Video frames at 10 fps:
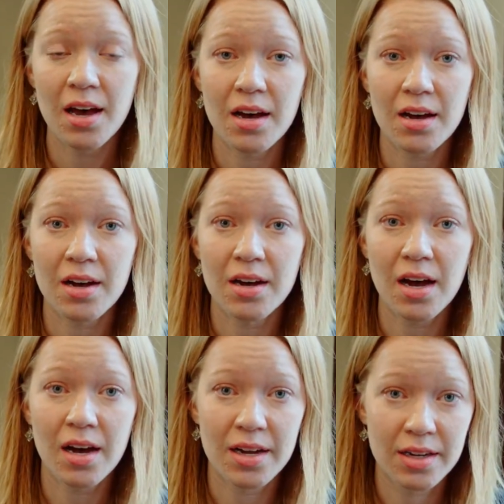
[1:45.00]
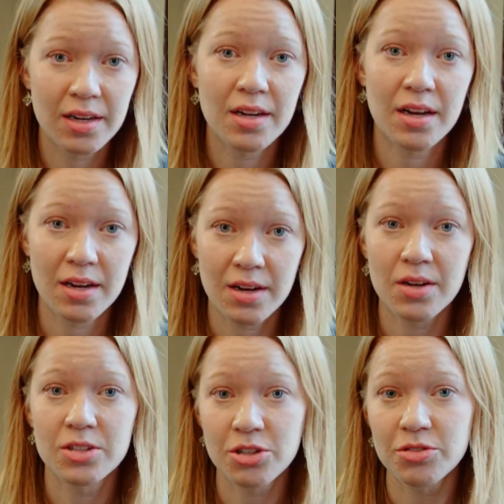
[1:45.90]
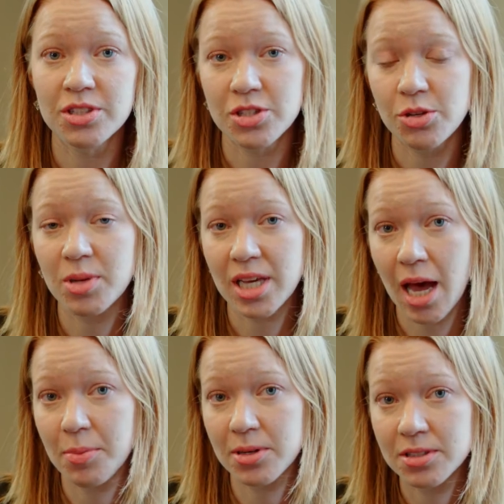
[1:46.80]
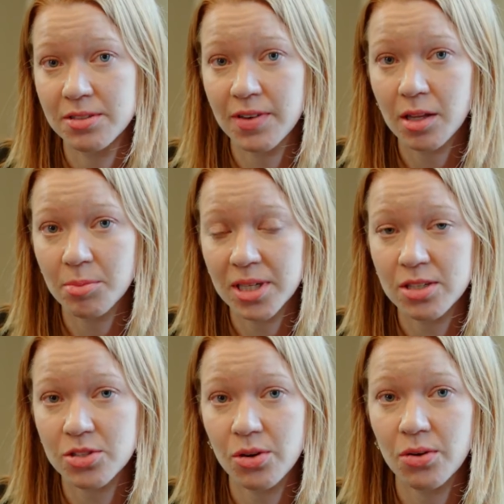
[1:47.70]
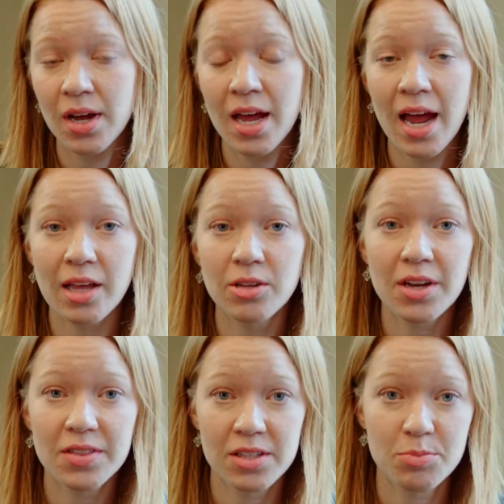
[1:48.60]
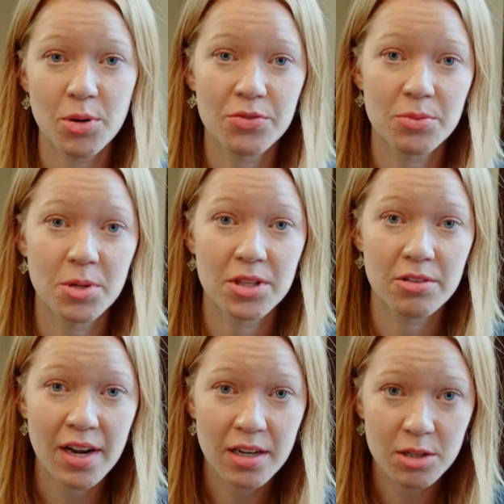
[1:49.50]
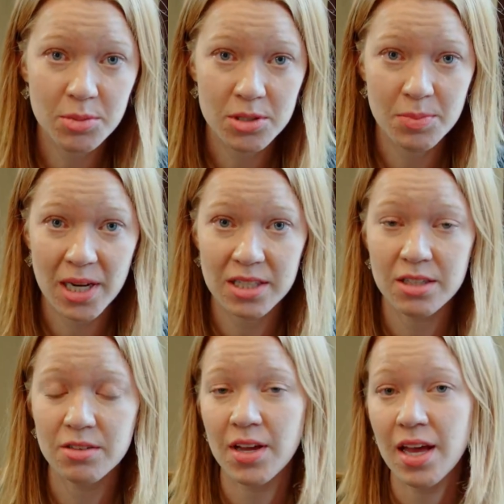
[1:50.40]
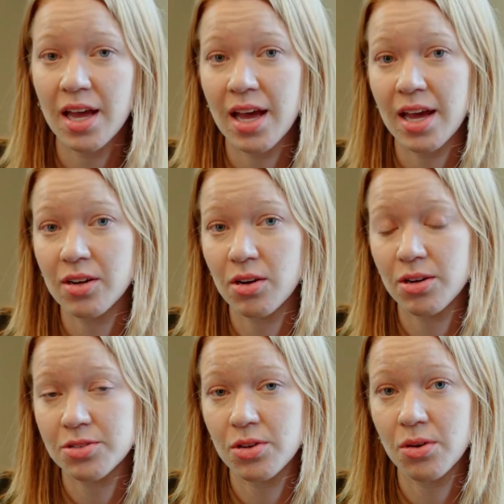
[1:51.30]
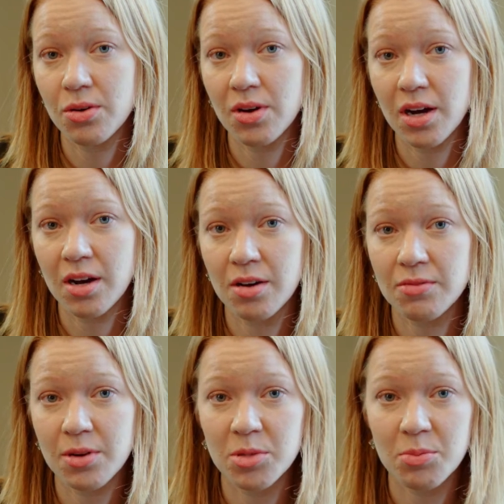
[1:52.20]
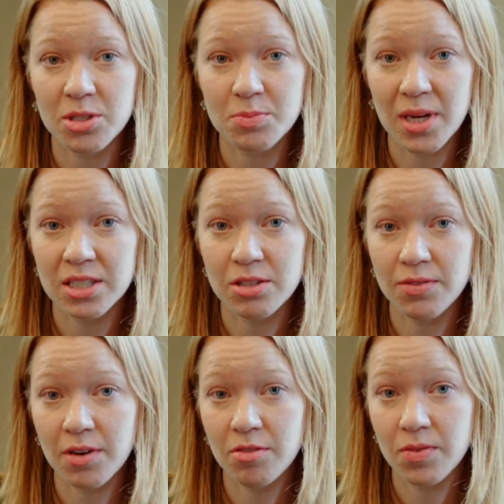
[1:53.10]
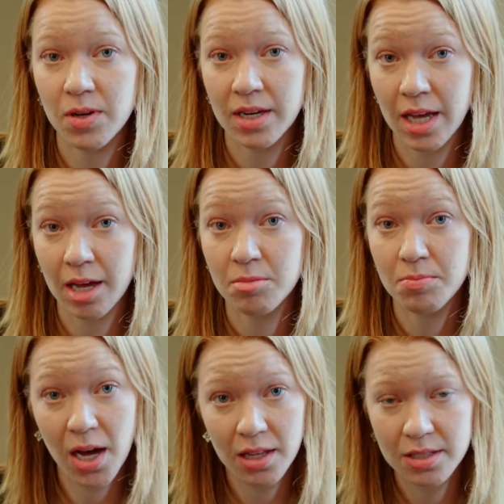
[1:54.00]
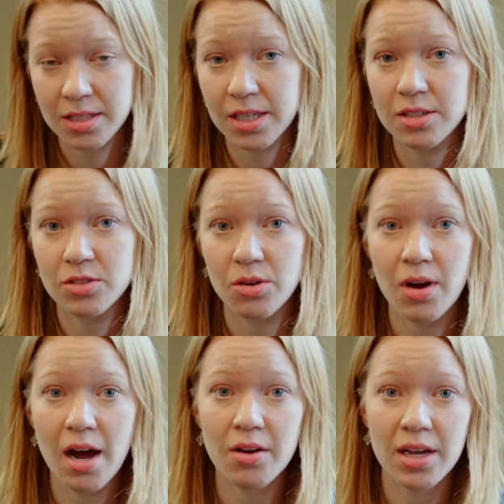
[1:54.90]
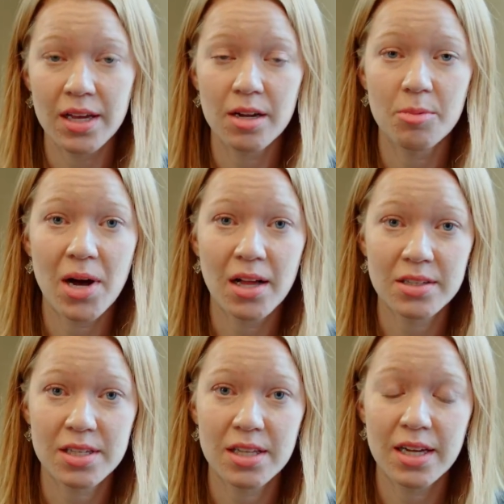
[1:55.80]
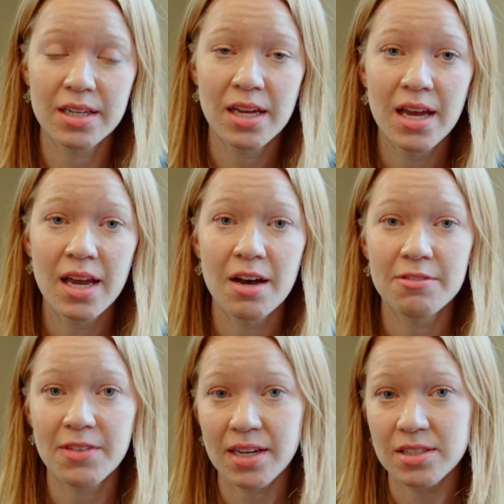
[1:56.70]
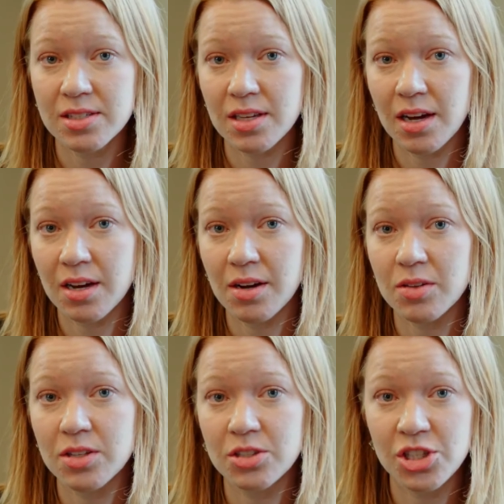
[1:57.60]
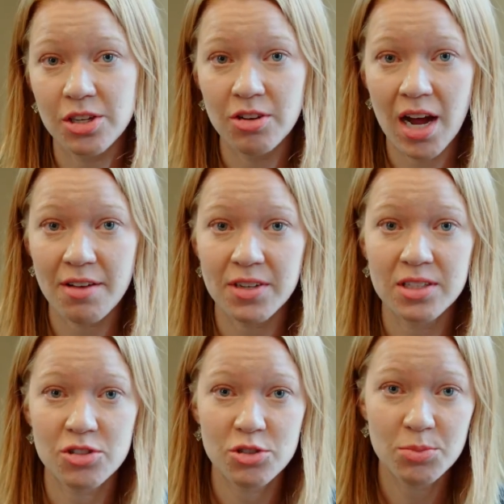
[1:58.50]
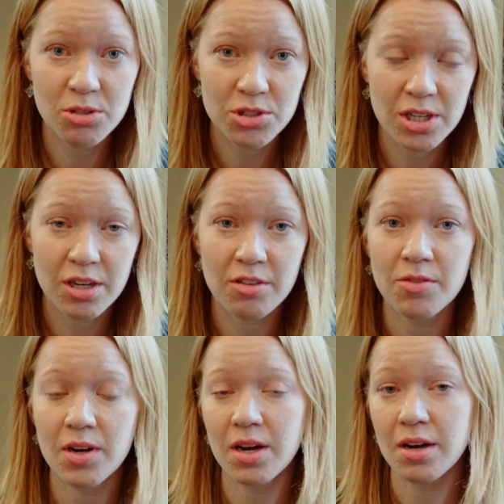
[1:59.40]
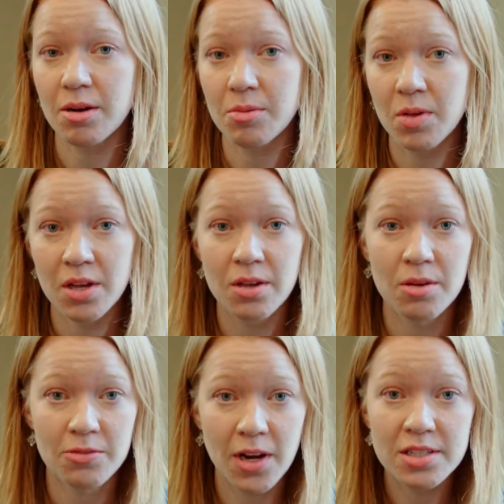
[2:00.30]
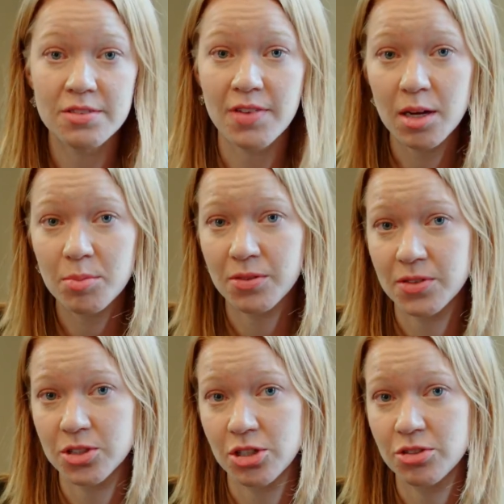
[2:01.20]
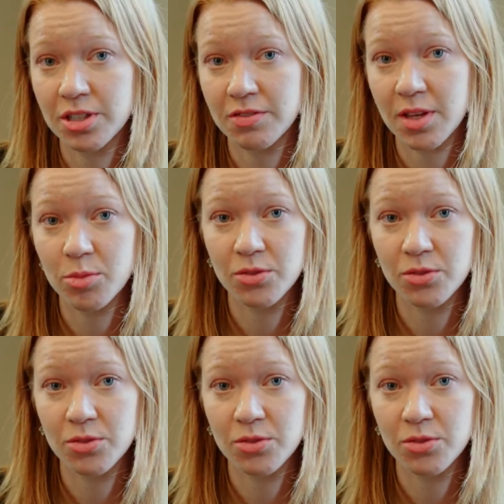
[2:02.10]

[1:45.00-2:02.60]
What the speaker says: on children's human capital development. So I look at this both from a theoretical perspective and also from the perspective of, again, policy. So how can a policy that affects the geographic distribution of funds available for children if they